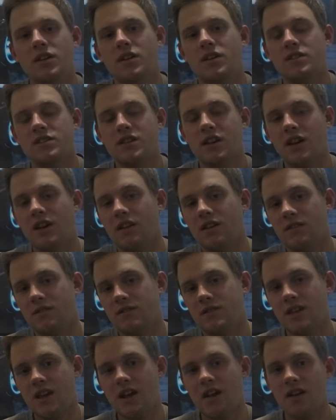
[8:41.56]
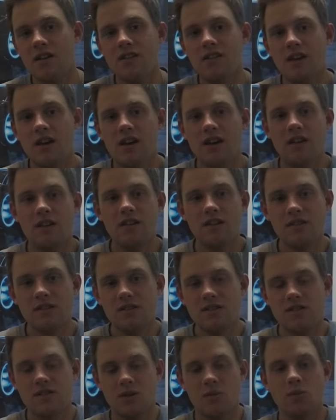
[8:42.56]
It's kind of scary that
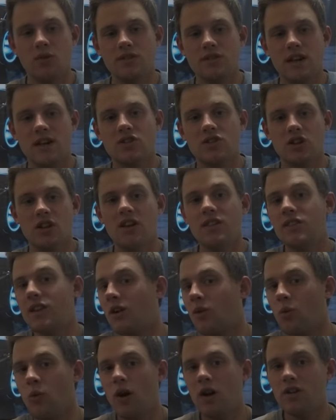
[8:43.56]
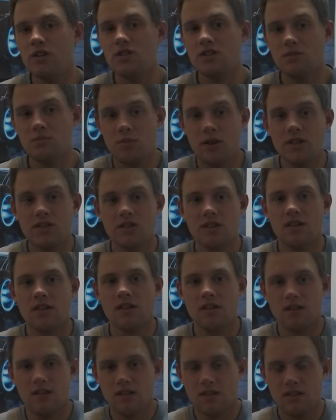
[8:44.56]
someone's actually in there
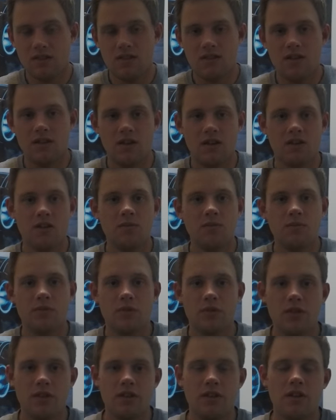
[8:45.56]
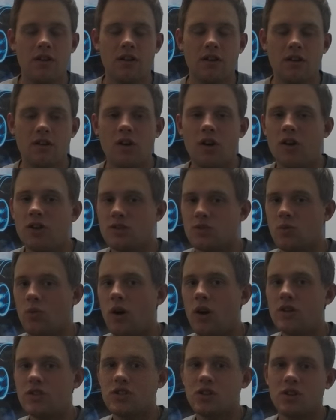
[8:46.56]
basically the car's
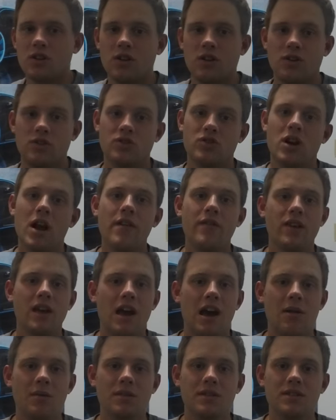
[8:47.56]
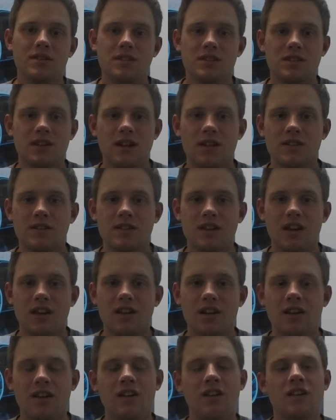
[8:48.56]
watching your driving habits. It's kind of
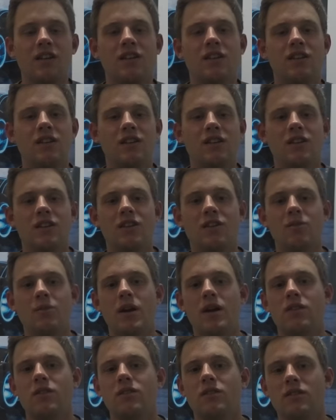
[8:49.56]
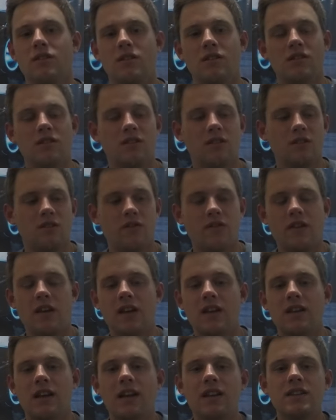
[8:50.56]
scary. You know, back in the, if you had
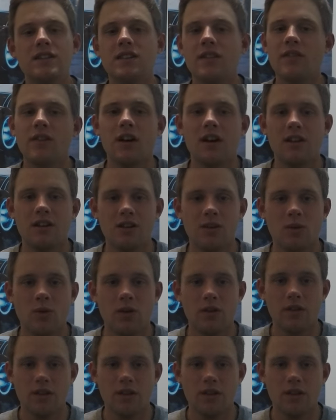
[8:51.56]
a 97 Honda Accord,